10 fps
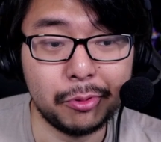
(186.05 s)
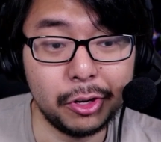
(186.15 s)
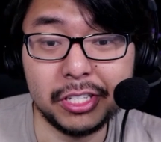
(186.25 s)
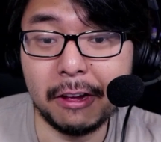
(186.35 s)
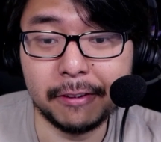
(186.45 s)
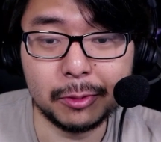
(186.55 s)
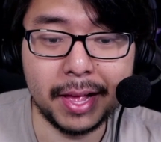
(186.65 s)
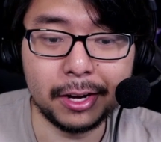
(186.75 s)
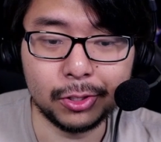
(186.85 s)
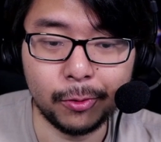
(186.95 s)
pretty self
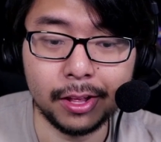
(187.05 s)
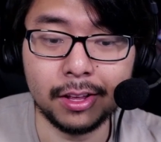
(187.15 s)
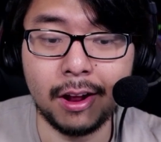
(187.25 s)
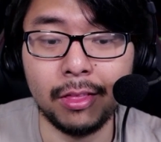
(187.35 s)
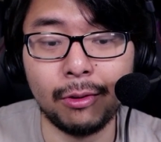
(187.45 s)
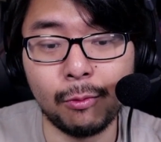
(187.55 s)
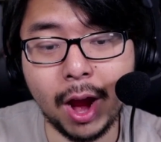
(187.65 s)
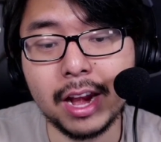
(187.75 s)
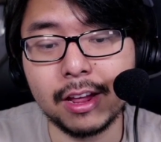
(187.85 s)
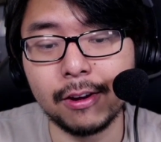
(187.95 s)
explanatory. And then on the
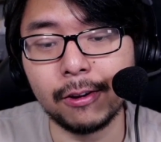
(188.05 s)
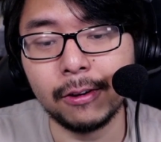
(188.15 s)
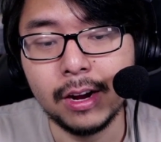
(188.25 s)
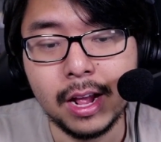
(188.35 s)
right here,